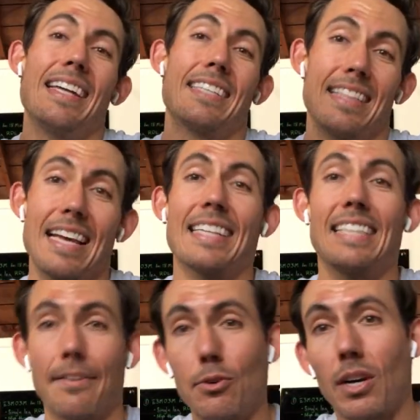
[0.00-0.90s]
to then
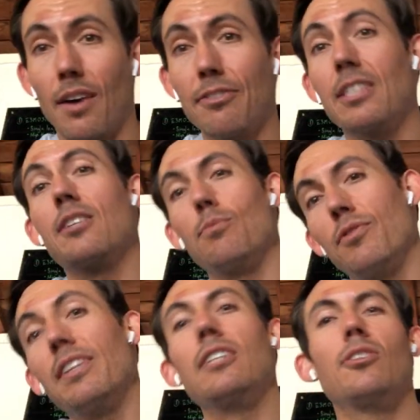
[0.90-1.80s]
give you confidence to
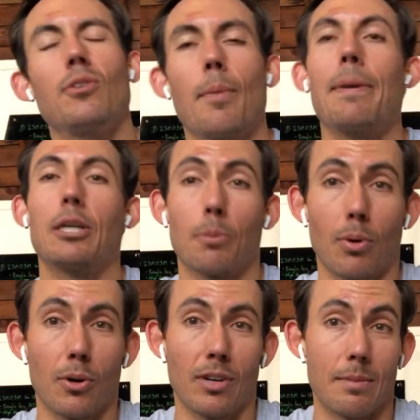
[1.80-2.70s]
move into a bigger
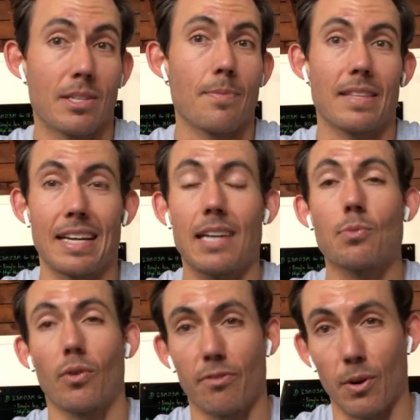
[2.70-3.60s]
program, something that has
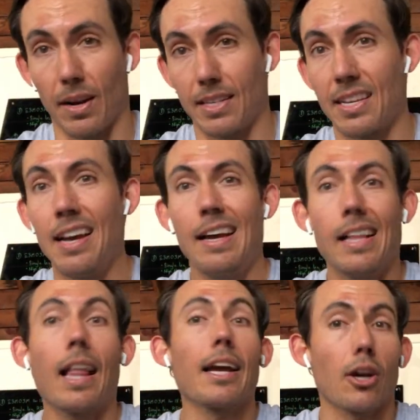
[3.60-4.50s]
more focus,
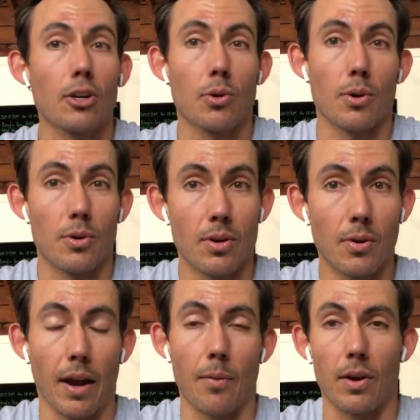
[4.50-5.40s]
like our crew,
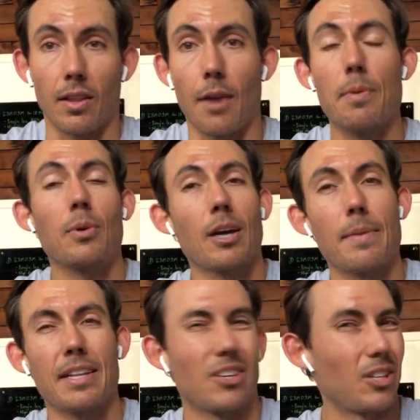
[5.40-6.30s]
right? Where a lot of people come
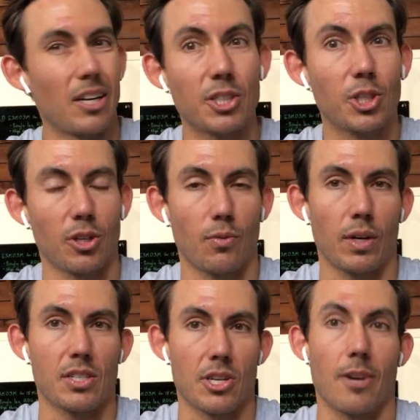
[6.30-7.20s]
in and they're unsure of where
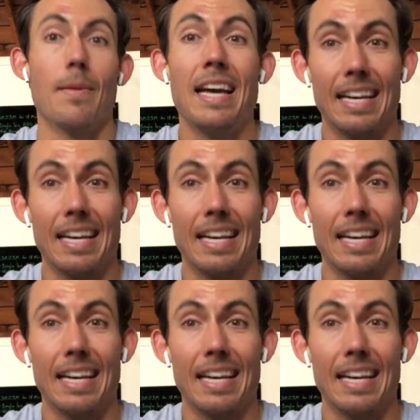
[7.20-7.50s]
to start.